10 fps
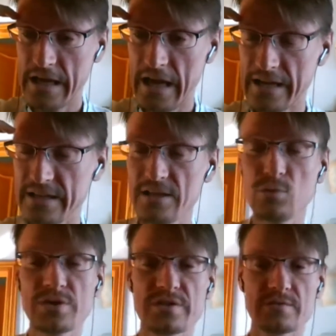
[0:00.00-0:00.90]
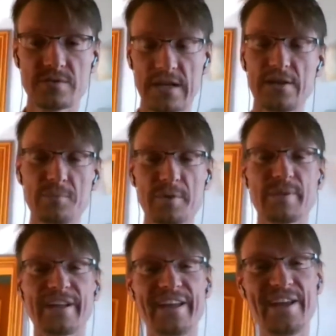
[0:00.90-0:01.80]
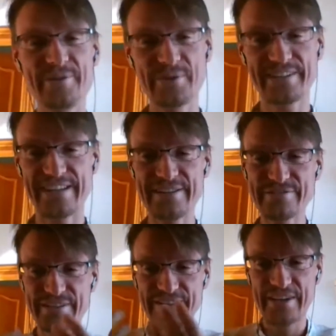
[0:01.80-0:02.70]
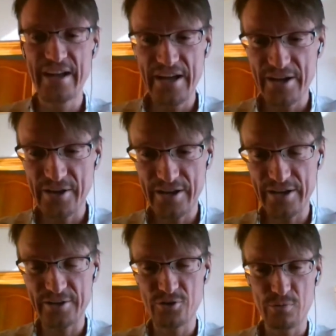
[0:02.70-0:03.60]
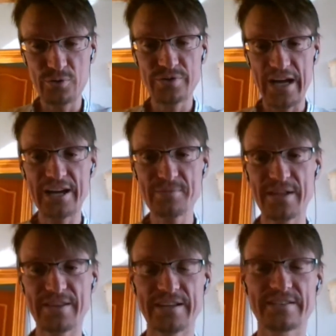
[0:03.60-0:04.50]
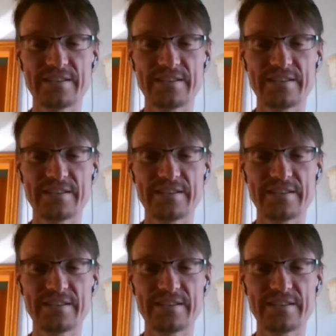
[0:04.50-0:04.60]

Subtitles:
And he would tell the people, and he would even quote Hahnemann, that